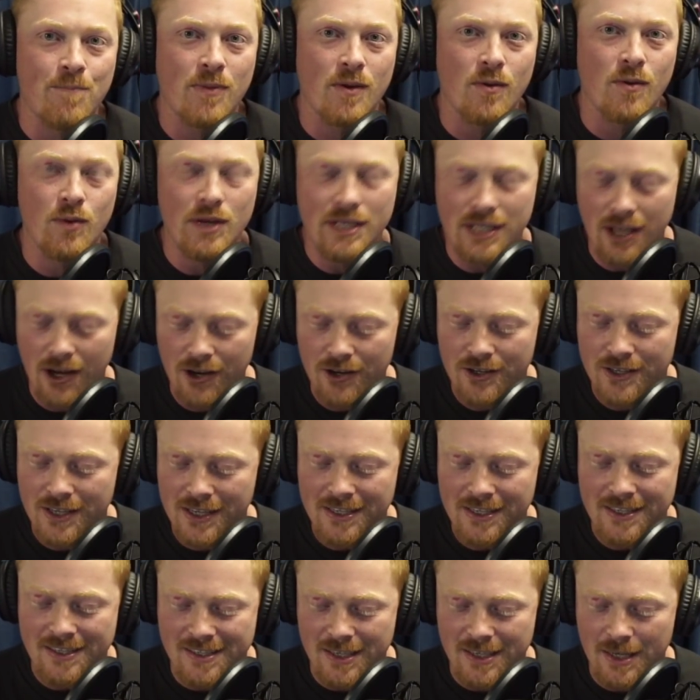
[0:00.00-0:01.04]
We don't need
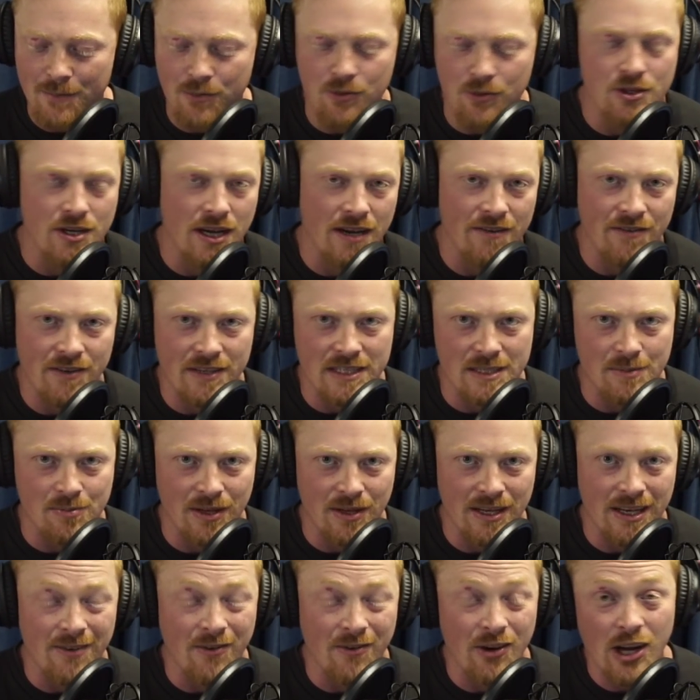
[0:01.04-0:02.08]
to see Pushkar v
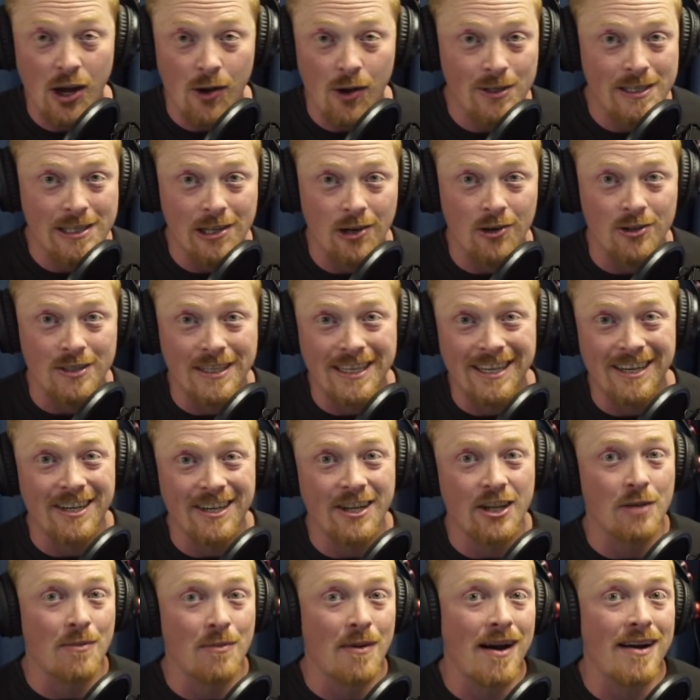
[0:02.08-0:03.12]
Saplenkov. I know it's locked in. I know
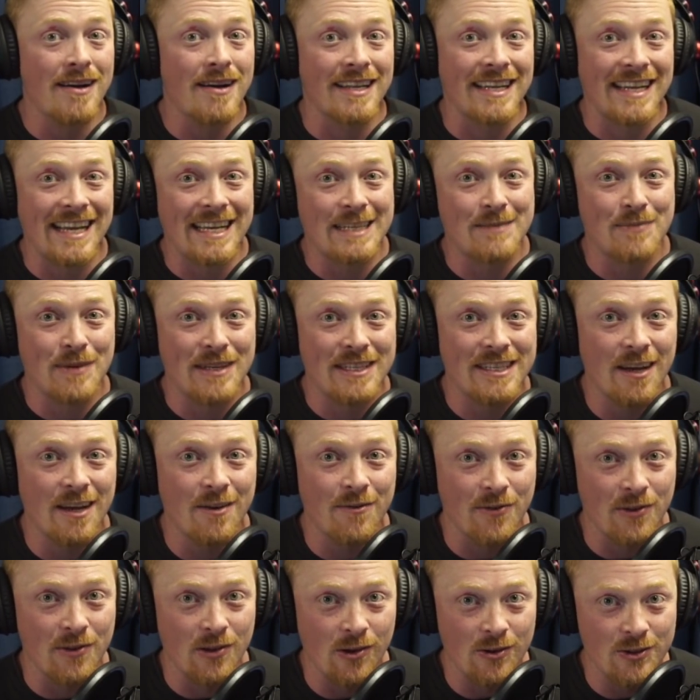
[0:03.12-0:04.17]
the marketing has been done
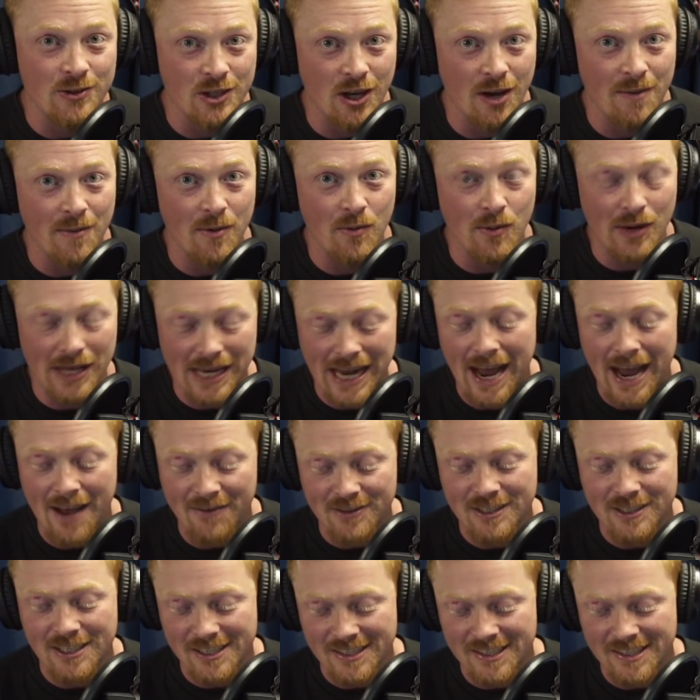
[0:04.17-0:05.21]
for a long time, and we're going to have
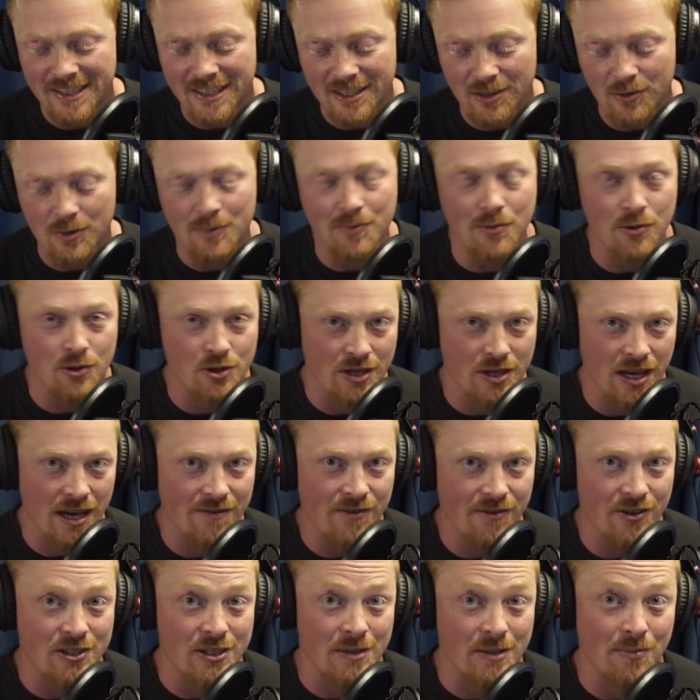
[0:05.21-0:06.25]
to just deal with Pushkar
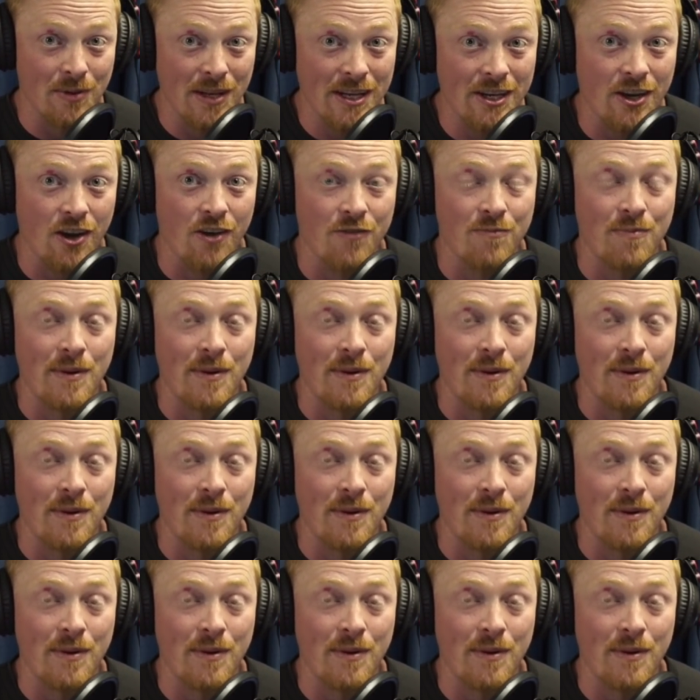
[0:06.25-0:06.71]
versus Saplenkov.